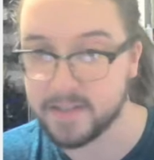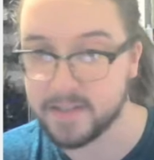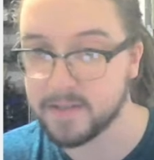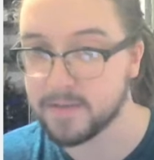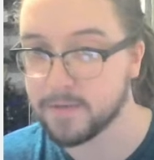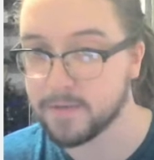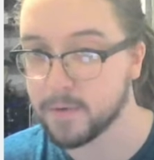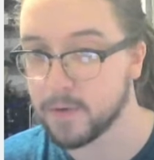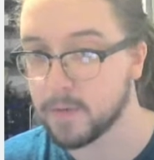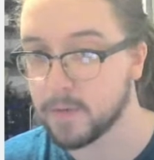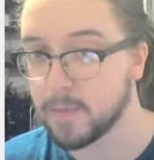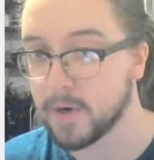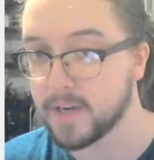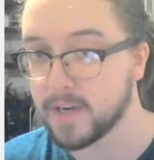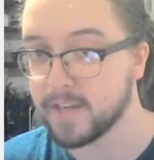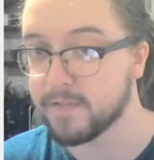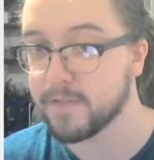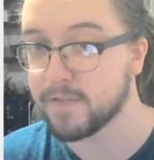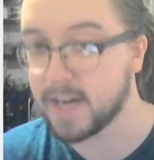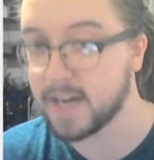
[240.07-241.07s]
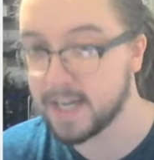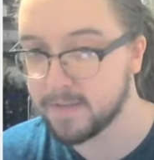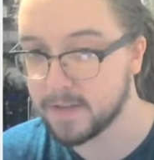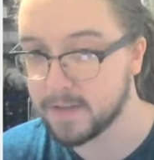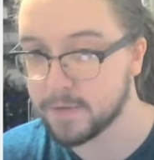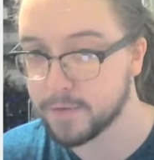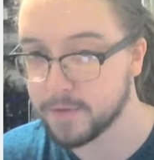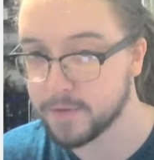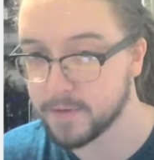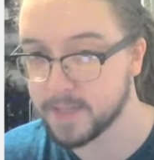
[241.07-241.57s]
for a party of 5
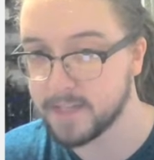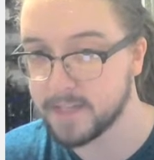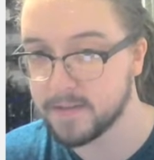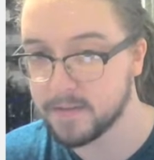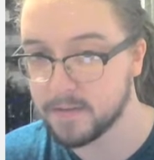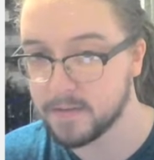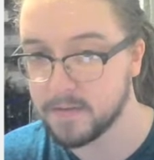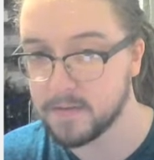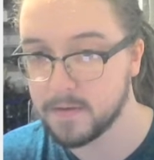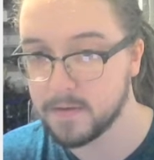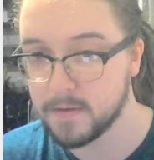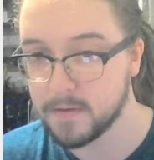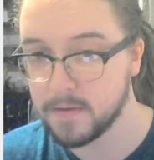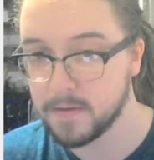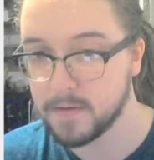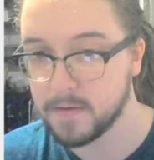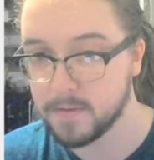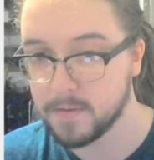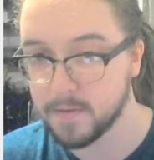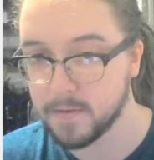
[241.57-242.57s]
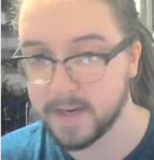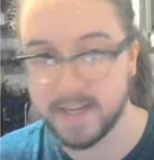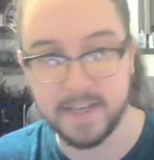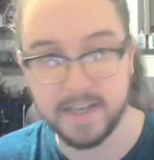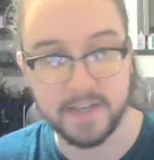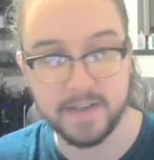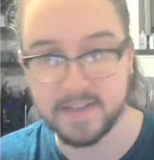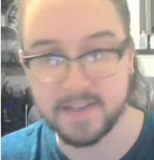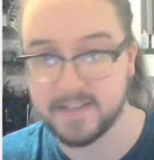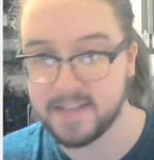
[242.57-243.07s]
level 3s, right? And
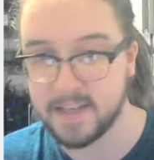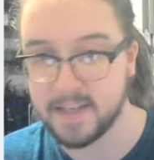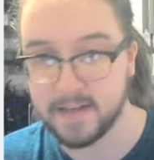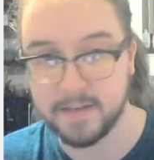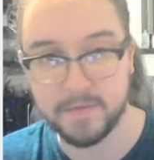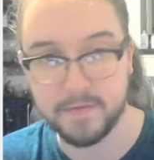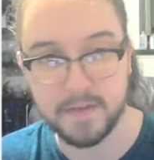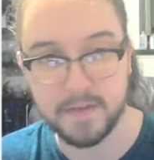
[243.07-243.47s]
you can see how if